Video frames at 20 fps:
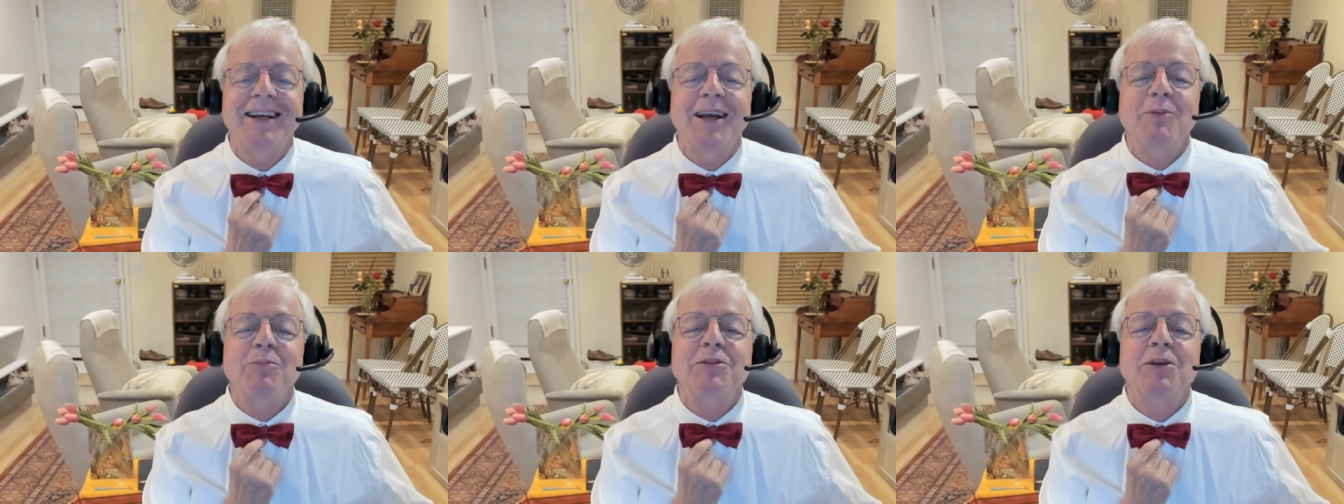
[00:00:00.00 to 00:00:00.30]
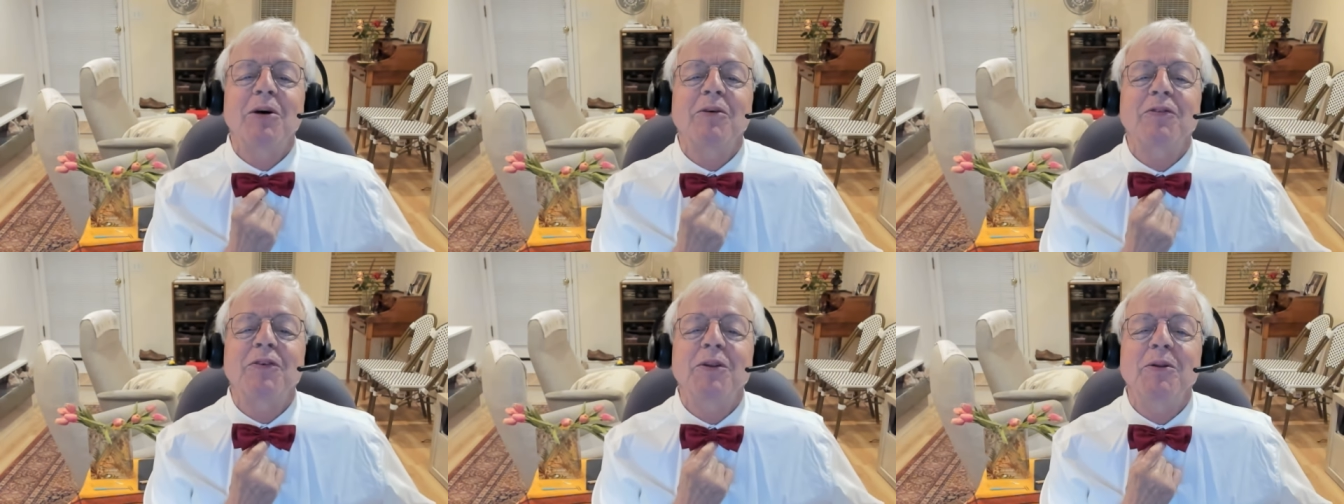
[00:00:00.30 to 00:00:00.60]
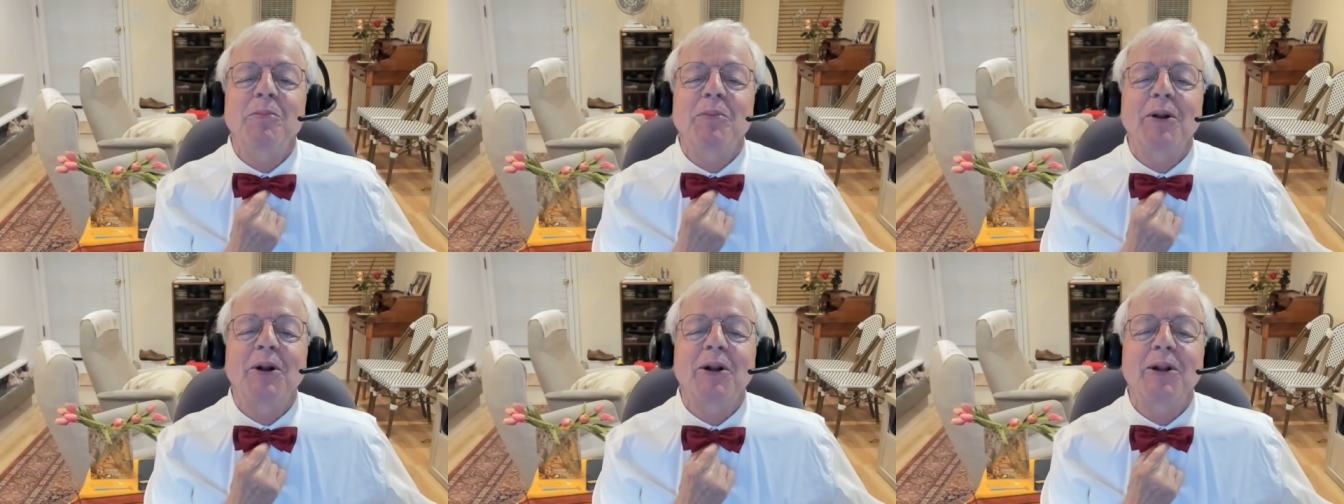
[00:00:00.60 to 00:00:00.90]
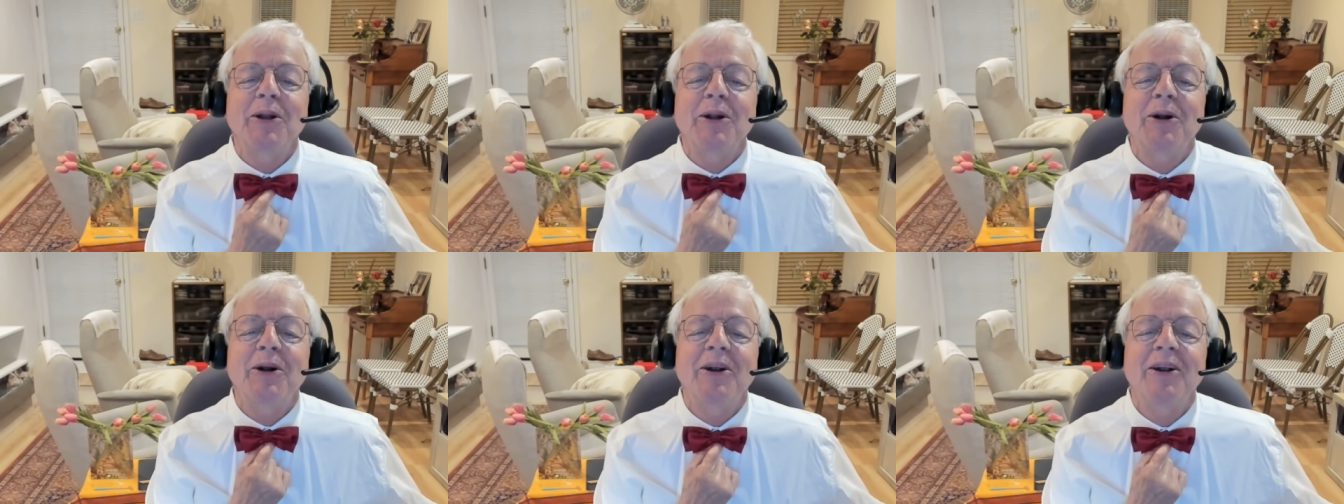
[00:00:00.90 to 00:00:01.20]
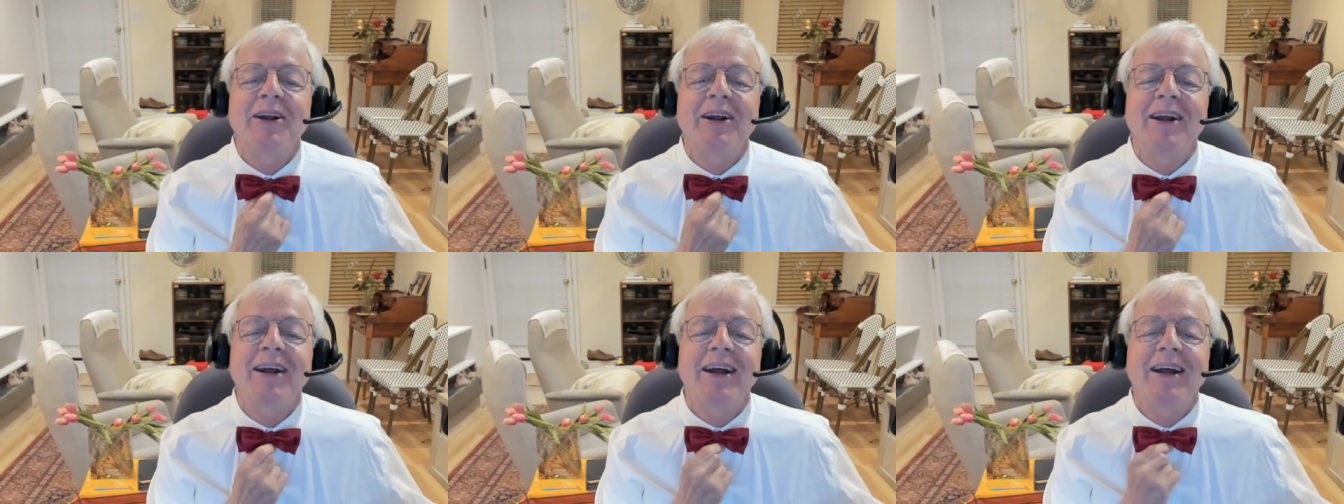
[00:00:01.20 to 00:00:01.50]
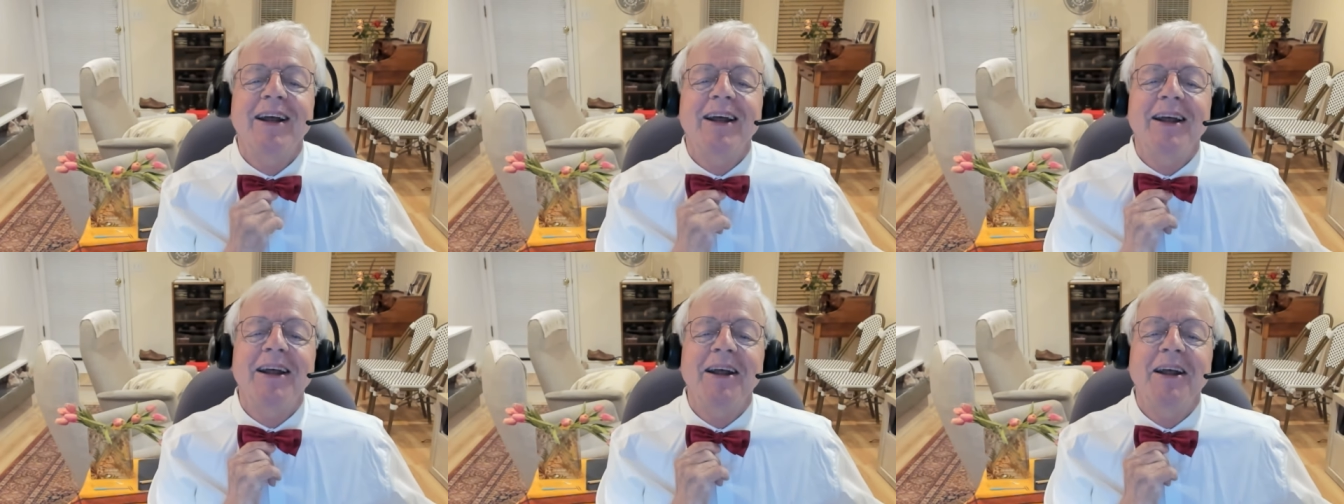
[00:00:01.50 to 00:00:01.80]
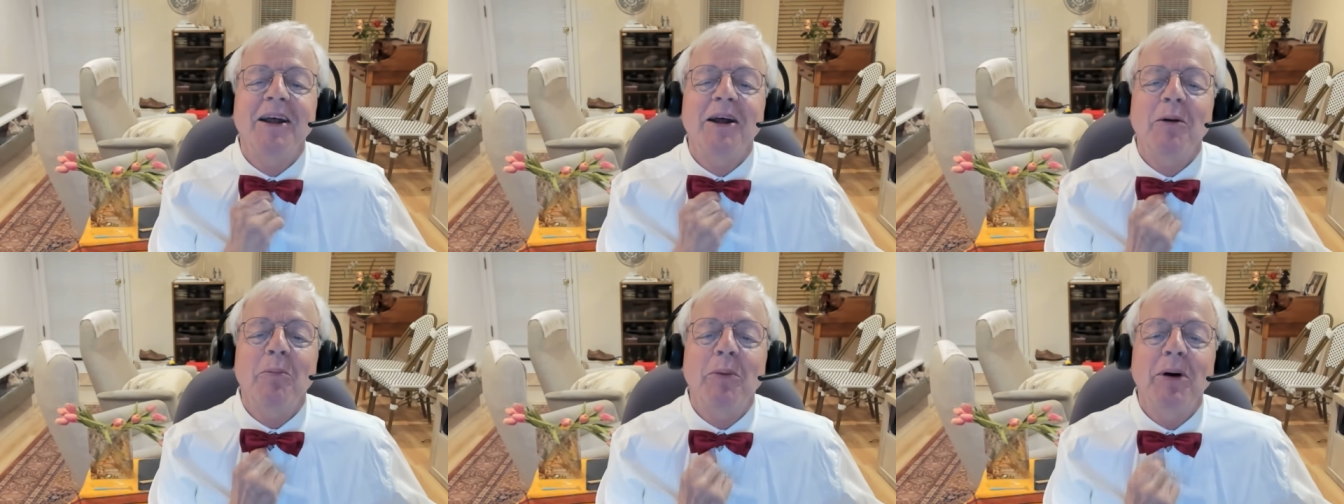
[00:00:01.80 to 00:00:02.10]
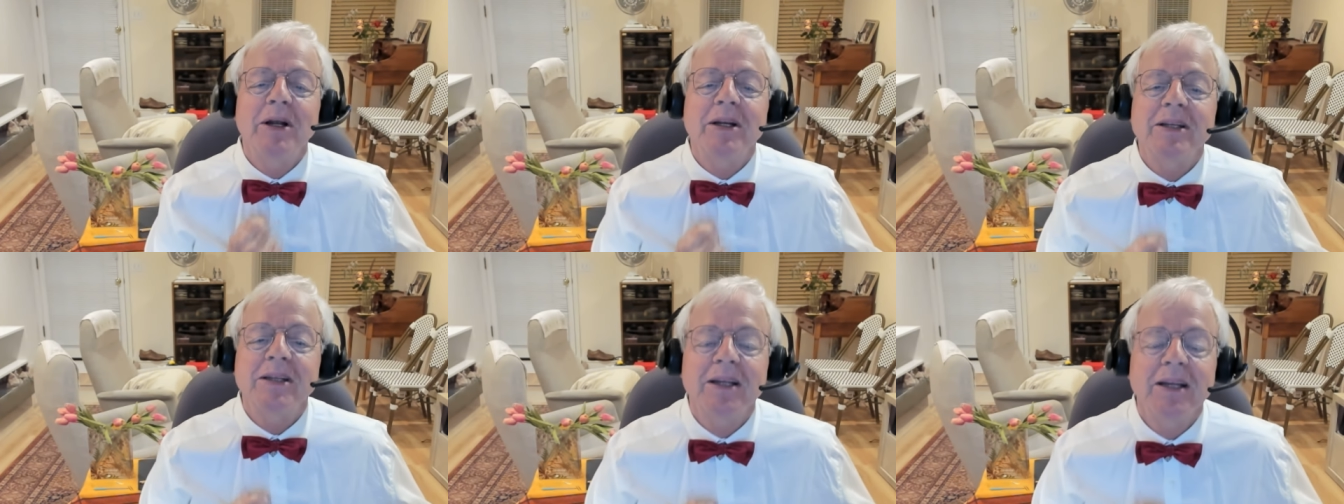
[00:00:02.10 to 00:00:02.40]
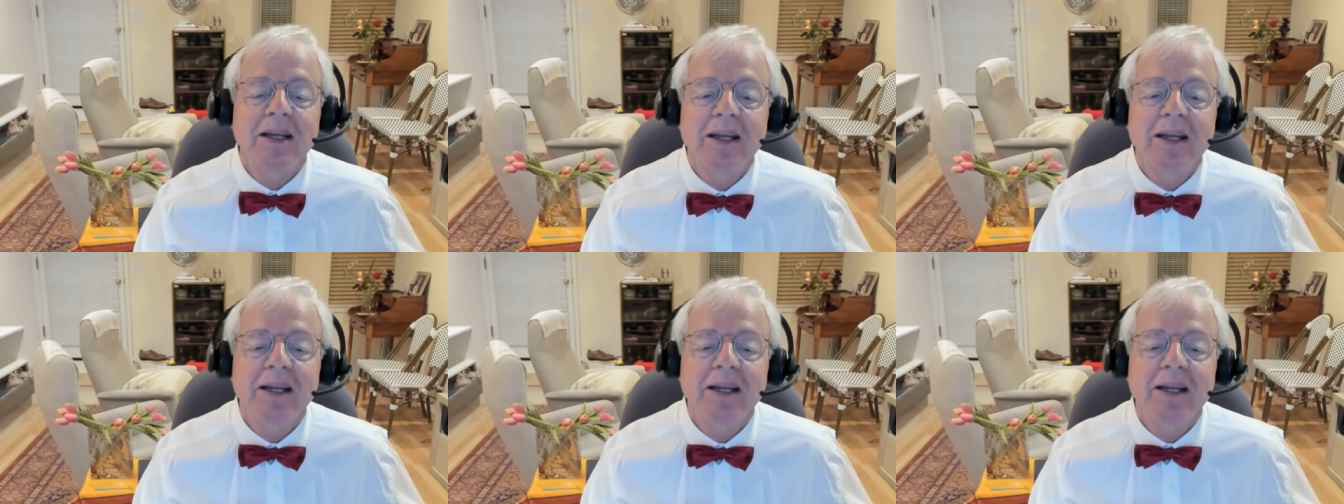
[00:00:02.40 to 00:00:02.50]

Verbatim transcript: comes off in the middle here. But